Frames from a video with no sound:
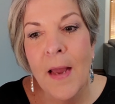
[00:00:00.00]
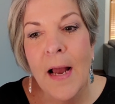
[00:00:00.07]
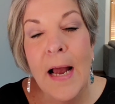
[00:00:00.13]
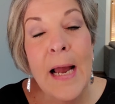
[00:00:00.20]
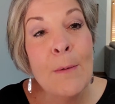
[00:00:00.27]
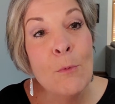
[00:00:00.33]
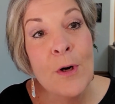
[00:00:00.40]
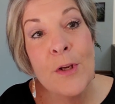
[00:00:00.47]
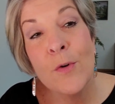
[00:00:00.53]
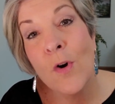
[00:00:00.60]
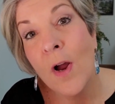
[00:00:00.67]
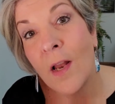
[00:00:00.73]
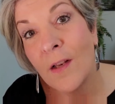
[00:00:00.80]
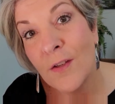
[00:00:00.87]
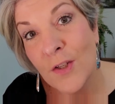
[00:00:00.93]
I'm what you
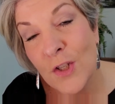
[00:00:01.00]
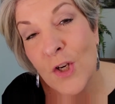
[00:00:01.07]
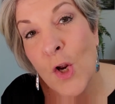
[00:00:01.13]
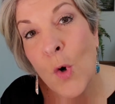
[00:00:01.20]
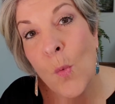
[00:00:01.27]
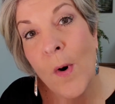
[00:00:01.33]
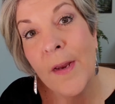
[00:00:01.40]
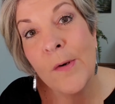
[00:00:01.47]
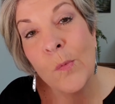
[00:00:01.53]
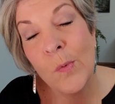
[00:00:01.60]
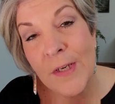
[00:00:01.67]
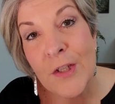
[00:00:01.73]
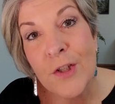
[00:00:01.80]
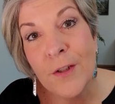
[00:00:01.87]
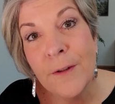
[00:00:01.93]
call a Snow White
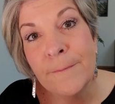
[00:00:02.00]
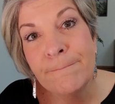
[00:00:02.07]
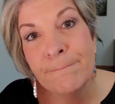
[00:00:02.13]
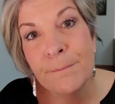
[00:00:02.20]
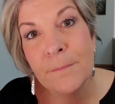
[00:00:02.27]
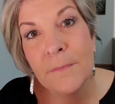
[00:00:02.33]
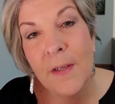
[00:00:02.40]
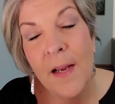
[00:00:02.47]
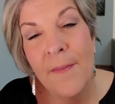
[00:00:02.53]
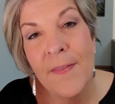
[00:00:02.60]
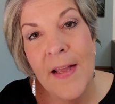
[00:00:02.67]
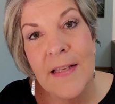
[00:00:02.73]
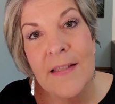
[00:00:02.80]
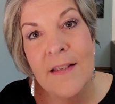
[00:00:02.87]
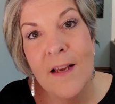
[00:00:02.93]
winter, and
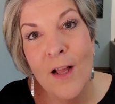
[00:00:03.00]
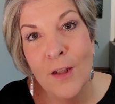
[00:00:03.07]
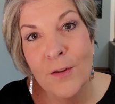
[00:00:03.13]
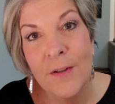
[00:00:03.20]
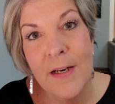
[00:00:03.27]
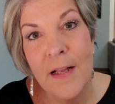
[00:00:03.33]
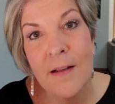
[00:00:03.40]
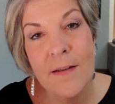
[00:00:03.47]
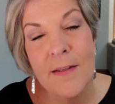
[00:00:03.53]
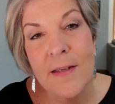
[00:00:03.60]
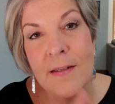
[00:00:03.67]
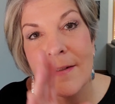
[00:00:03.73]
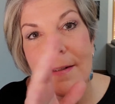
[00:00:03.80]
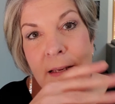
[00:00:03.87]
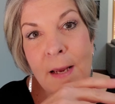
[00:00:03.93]
that's color
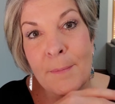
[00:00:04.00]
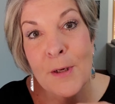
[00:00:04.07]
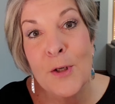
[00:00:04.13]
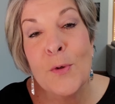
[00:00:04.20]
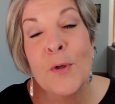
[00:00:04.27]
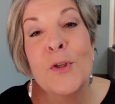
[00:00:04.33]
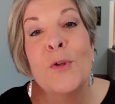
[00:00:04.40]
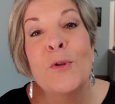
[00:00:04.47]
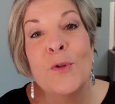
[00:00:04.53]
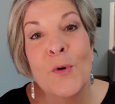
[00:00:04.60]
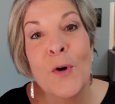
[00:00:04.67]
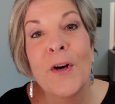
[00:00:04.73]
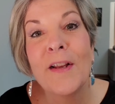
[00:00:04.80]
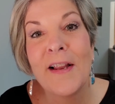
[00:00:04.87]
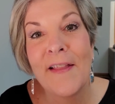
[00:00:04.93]
analysis. I'm going to do a
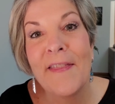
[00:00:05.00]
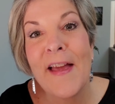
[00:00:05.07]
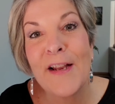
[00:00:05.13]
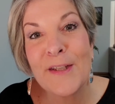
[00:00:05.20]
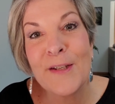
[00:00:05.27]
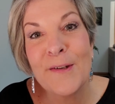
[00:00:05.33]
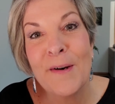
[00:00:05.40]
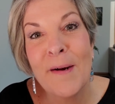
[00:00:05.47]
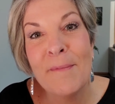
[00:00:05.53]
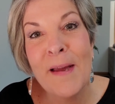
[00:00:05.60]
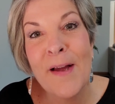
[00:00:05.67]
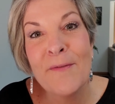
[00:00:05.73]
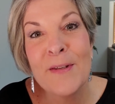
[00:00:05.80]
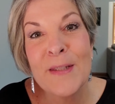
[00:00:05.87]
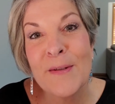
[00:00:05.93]
tutorial on that too. I'm
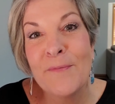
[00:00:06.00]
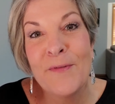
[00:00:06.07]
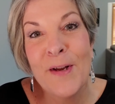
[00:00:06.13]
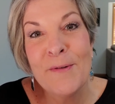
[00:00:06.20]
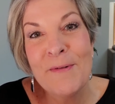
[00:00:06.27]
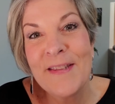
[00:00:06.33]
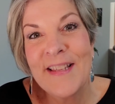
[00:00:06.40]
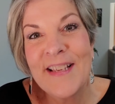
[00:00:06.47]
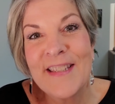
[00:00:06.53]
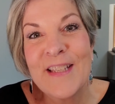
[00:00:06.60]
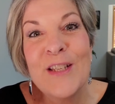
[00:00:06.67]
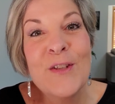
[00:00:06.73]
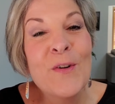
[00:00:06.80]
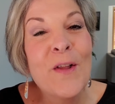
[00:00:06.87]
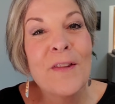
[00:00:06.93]
having some fun with this.
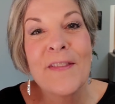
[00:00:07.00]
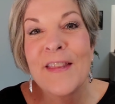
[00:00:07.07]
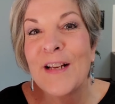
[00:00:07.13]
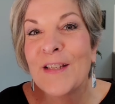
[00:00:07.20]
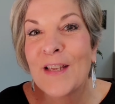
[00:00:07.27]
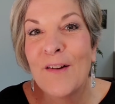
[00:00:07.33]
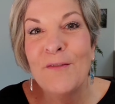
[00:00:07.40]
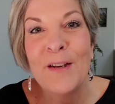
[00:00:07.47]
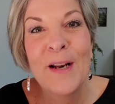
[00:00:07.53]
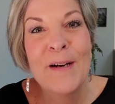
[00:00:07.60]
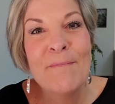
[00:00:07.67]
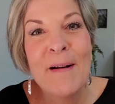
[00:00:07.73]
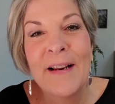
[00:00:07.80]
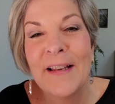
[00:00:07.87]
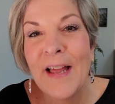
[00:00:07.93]
These are all the things I've done in
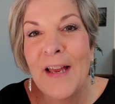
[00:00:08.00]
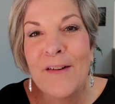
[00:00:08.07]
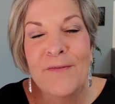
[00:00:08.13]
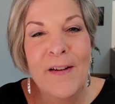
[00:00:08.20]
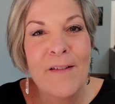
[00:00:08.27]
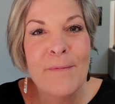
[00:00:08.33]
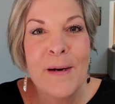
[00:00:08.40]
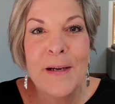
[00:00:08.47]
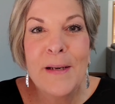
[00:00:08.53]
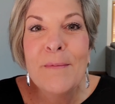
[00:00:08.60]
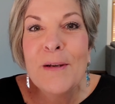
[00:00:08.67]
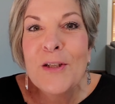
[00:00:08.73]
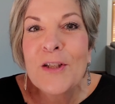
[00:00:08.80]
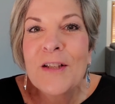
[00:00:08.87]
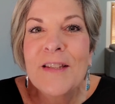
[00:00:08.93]
my life. I've been an
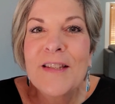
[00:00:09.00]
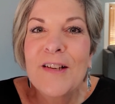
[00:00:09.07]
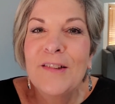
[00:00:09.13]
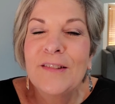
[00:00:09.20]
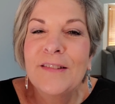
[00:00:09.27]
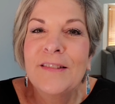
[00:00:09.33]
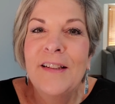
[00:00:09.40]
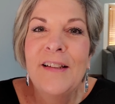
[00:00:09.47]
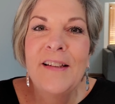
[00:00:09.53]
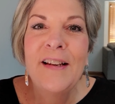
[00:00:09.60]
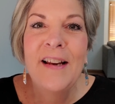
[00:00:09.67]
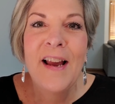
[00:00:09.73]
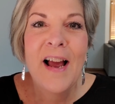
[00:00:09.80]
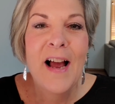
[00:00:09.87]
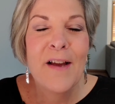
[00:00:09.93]
image consultant.
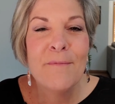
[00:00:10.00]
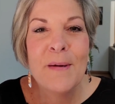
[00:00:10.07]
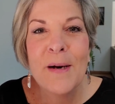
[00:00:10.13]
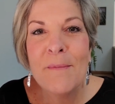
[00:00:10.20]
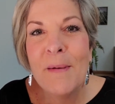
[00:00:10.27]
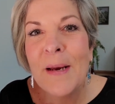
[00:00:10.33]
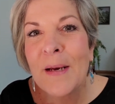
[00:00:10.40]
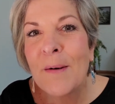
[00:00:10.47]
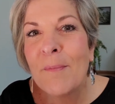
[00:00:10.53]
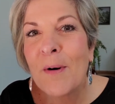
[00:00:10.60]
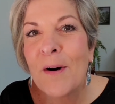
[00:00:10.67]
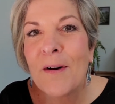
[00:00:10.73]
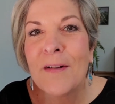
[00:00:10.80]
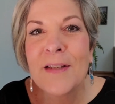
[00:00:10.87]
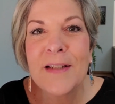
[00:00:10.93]
I've been a makeup
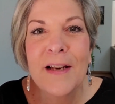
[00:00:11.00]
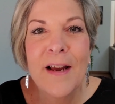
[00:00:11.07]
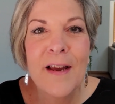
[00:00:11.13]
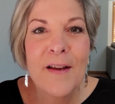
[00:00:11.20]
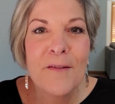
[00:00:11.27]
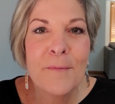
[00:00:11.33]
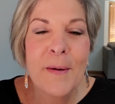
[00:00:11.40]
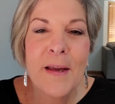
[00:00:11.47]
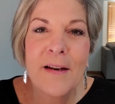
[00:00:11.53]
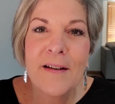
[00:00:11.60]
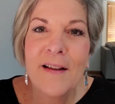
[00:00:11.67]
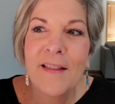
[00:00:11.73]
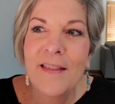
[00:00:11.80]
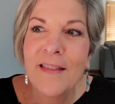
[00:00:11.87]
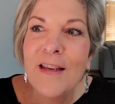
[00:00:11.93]
artist. I have been
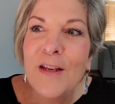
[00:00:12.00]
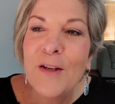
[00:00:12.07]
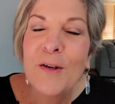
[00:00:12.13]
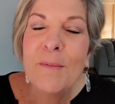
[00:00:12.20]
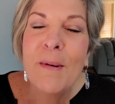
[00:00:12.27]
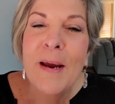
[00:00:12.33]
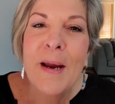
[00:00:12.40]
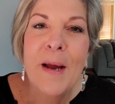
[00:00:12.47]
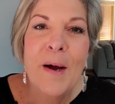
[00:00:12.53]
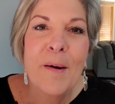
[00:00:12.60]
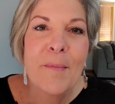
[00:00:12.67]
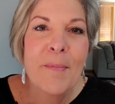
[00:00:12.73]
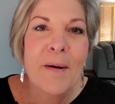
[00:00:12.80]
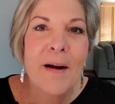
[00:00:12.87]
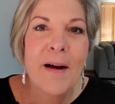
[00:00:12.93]
a theater
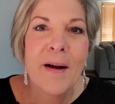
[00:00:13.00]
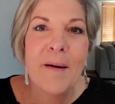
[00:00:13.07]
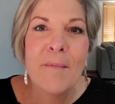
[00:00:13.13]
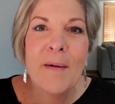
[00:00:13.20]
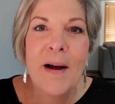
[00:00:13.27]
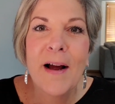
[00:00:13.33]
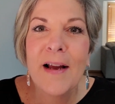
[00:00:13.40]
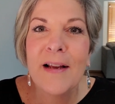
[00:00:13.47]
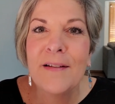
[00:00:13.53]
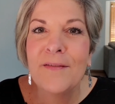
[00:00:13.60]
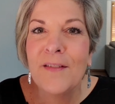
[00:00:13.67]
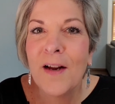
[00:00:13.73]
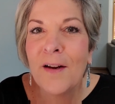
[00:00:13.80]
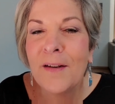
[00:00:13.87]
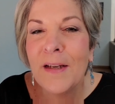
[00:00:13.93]
makeup. I've
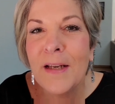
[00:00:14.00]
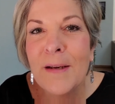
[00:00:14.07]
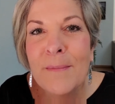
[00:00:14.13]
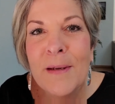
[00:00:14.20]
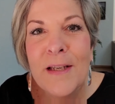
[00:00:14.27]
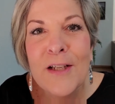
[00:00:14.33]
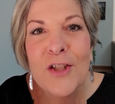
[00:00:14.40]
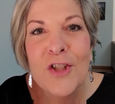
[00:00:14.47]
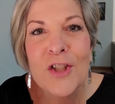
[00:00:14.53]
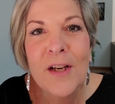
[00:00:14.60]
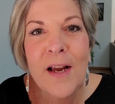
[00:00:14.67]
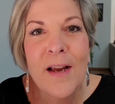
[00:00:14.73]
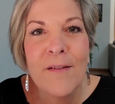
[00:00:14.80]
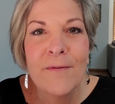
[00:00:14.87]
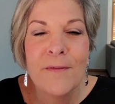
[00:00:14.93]
done image.
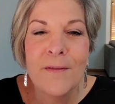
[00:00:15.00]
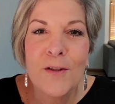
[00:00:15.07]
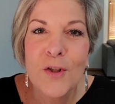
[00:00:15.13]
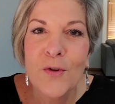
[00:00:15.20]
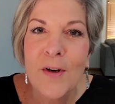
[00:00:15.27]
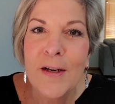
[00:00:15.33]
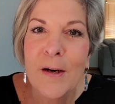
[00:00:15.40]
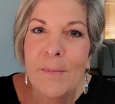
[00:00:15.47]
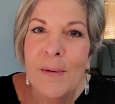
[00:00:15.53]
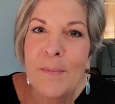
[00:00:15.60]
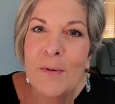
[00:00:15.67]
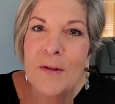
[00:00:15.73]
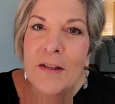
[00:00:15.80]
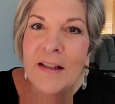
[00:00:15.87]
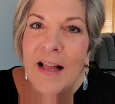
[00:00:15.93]
I've straightened up
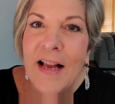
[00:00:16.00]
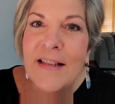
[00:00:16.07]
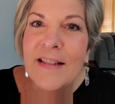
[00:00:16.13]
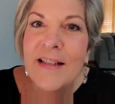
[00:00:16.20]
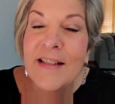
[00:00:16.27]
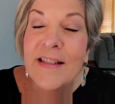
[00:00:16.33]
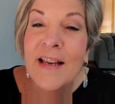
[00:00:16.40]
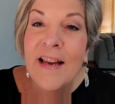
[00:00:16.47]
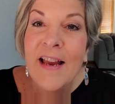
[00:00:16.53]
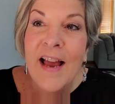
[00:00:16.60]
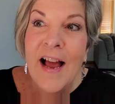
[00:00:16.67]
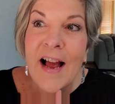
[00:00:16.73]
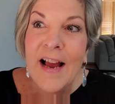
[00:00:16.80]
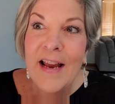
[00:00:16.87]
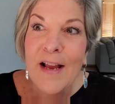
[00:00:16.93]
people's closets.
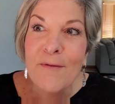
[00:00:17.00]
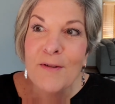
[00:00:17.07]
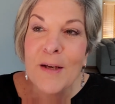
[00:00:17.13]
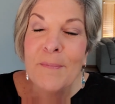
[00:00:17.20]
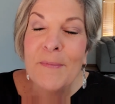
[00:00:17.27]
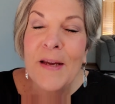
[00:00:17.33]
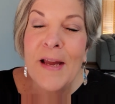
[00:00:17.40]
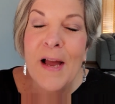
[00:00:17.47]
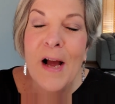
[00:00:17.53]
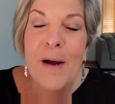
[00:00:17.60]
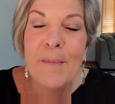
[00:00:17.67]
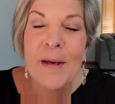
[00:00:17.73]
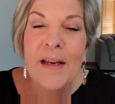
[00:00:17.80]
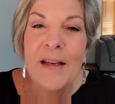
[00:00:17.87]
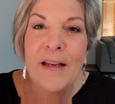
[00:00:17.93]
I have something
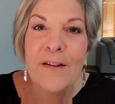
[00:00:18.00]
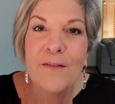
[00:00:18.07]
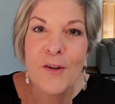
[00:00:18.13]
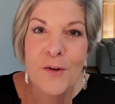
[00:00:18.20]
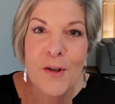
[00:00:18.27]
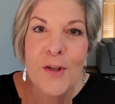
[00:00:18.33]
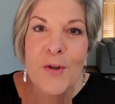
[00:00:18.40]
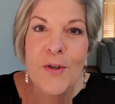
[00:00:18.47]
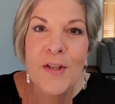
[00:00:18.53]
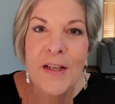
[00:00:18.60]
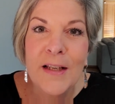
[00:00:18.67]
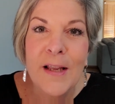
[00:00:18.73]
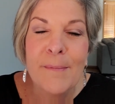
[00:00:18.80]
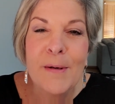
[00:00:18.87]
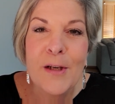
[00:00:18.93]
coming. If you're interested,
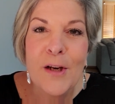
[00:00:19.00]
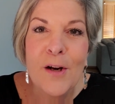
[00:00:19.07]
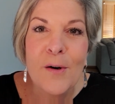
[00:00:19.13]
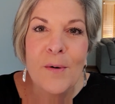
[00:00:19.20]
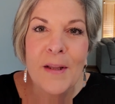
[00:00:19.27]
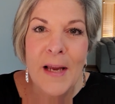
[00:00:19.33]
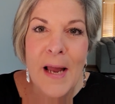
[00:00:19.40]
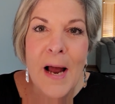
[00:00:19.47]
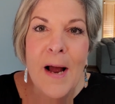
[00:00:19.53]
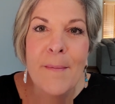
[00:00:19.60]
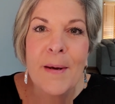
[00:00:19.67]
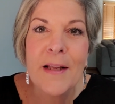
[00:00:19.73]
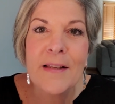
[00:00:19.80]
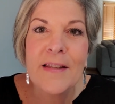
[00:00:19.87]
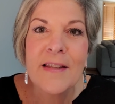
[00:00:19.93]
let me know in the
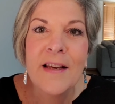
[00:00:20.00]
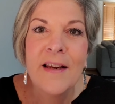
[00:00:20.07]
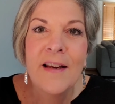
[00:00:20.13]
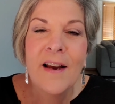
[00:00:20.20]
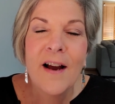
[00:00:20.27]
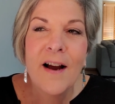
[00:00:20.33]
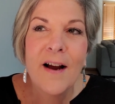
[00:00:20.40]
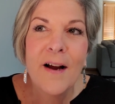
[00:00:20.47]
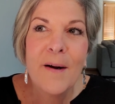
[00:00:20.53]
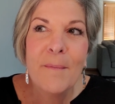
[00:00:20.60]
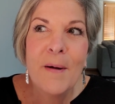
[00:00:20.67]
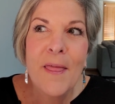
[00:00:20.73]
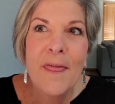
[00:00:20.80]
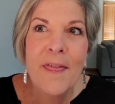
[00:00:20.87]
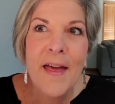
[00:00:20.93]
comments.
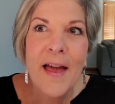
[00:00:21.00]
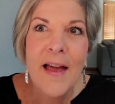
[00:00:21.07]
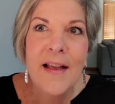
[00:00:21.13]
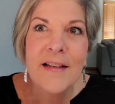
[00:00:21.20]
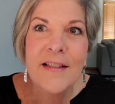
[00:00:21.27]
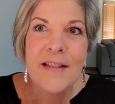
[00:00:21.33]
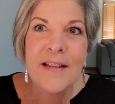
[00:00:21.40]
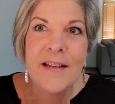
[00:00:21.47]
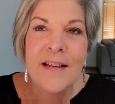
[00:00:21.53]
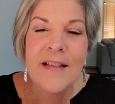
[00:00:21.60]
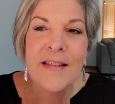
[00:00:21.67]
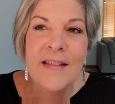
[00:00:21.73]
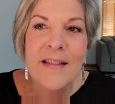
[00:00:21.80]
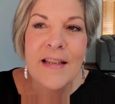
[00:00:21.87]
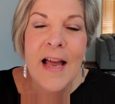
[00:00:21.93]
That
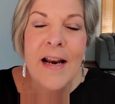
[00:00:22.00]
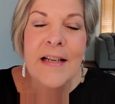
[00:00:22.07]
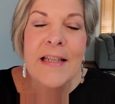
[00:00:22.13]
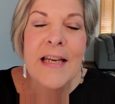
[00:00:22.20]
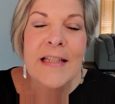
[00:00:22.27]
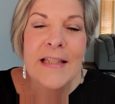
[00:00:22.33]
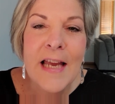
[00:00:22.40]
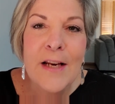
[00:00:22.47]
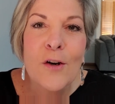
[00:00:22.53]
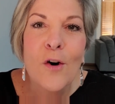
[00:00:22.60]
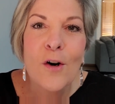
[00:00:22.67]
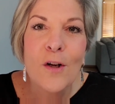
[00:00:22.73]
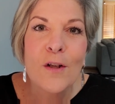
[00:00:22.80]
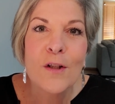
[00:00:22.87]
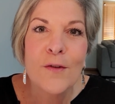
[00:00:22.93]
it's how to take 10
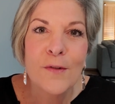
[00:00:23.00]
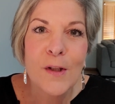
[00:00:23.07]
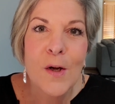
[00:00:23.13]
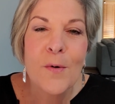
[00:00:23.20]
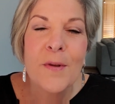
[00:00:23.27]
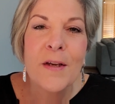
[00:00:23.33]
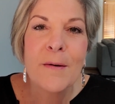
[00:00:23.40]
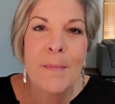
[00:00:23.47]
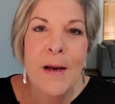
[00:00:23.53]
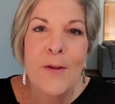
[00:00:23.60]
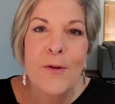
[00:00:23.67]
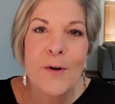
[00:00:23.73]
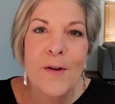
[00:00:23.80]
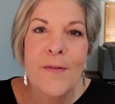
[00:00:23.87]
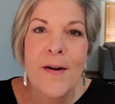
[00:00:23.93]
articles of clothing and make
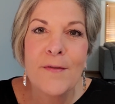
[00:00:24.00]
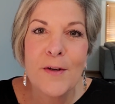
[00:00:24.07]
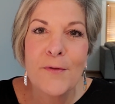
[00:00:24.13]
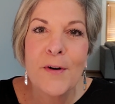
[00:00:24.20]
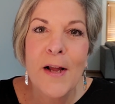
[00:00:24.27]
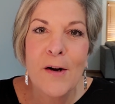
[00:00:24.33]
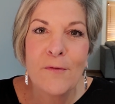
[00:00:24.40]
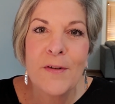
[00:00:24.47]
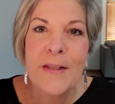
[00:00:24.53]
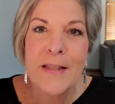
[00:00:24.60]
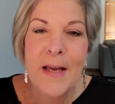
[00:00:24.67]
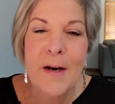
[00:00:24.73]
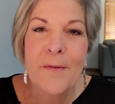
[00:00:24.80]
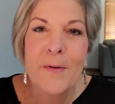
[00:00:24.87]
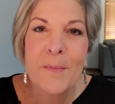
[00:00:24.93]
35 different outfits
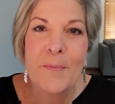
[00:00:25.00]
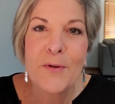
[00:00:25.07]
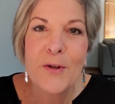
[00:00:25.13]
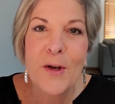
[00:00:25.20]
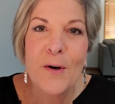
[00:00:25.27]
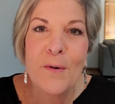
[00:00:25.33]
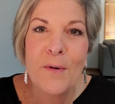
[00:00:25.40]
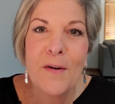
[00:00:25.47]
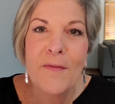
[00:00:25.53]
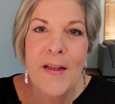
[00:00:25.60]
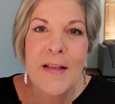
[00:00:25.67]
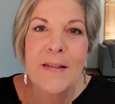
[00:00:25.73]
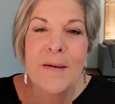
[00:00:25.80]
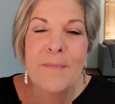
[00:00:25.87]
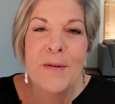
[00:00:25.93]
out of them. So if
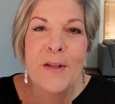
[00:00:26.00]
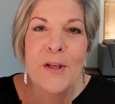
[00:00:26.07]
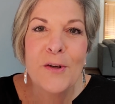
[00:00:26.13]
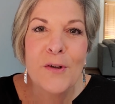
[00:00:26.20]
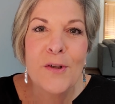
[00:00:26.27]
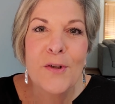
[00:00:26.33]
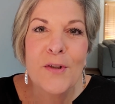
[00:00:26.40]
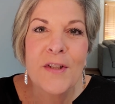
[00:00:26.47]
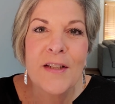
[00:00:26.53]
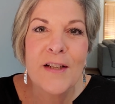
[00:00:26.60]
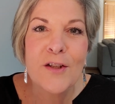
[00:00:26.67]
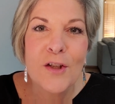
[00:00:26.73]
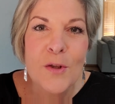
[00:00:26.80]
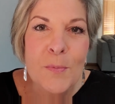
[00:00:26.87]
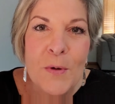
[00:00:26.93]
that's something that you're interested in,
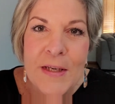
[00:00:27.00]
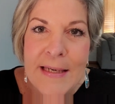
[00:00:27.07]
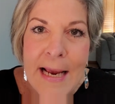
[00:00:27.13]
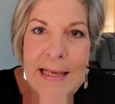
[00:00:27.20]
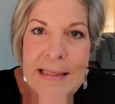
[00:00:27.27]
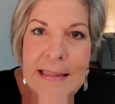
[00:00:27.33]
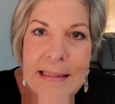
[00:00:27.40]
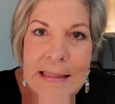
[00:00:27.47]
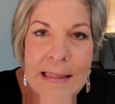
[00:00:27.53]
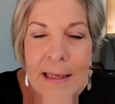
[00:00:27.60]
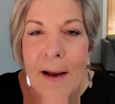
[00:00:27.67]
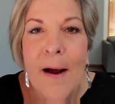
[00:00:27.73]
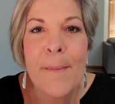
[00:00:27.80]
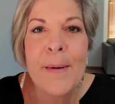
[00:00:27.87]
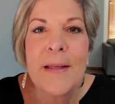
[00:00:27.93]
just put yes in the
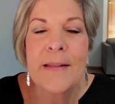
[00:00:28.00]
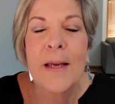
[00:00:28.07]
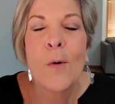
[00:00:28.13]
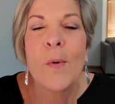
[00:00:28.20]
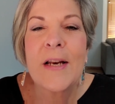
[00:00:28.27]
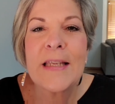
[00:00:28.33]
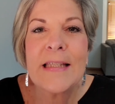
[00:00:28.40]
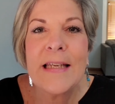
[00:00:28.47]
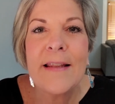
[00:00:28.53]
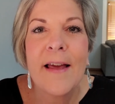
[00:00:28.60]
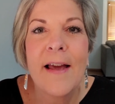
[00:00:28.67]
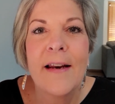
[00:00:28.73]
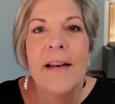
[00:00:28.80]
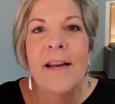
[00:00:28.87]
comments. I want to see that.